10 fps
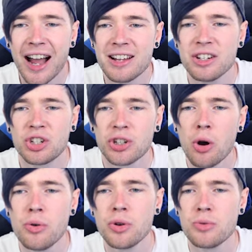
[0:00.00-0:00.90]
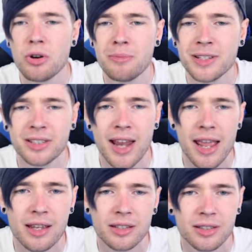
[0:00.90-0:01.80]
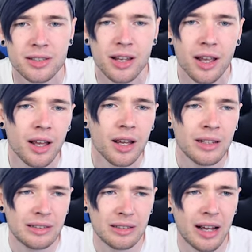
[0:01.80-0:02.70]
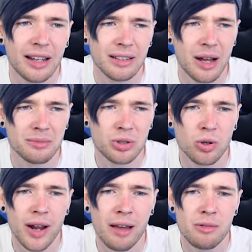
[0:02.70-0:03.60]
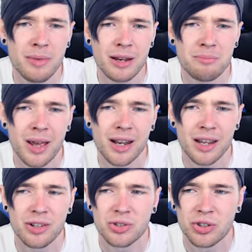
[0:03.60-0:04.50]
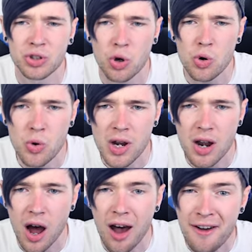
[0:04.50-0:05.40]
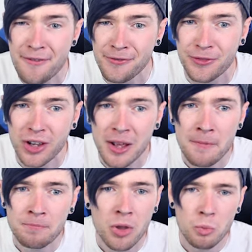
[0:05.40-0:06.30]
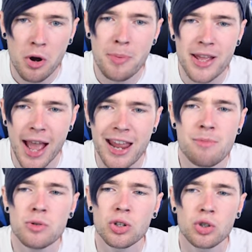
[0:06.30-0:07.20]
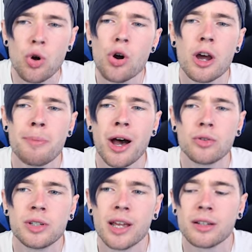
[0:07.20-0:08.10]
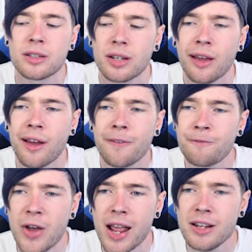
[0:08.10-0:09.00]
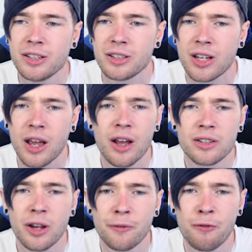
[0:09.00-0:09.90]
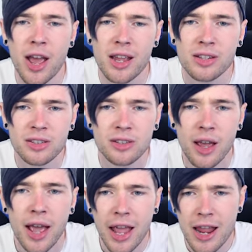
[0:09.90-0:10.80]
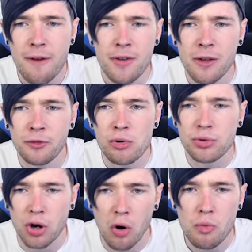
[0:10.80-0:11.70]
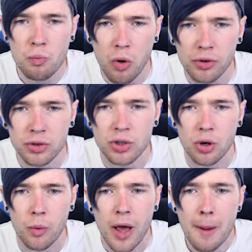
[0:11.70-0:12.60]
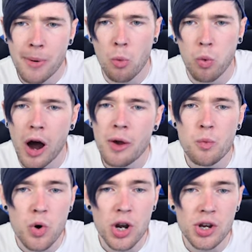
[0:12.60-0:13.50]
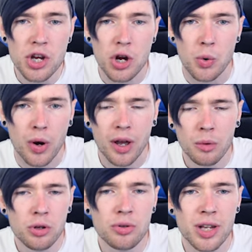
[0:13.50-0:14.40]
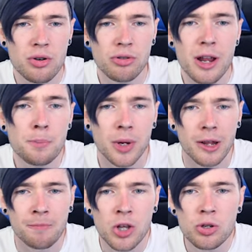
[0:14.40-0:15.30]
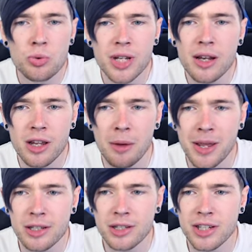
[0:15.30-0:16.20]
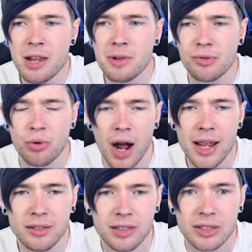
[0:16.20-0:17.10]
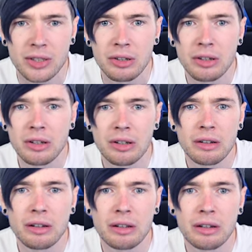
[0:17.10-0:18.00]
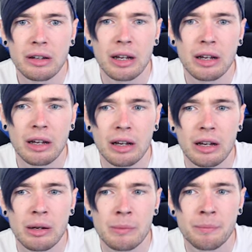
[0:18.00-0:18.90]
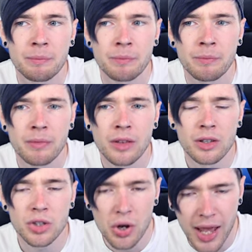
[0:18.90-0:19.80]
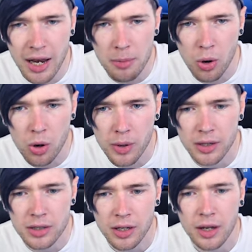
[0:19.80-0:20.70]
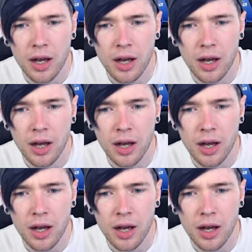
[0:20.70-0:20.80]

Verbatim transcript: I could show you your mistakes. I, am sure I haven't made many, and soon enough, we'll be able to talk about it face to face even if you don't want to. But why wouldn't you? Well, you sound creepy. You did come here to see me, right? Um, this could get a little bit awkward.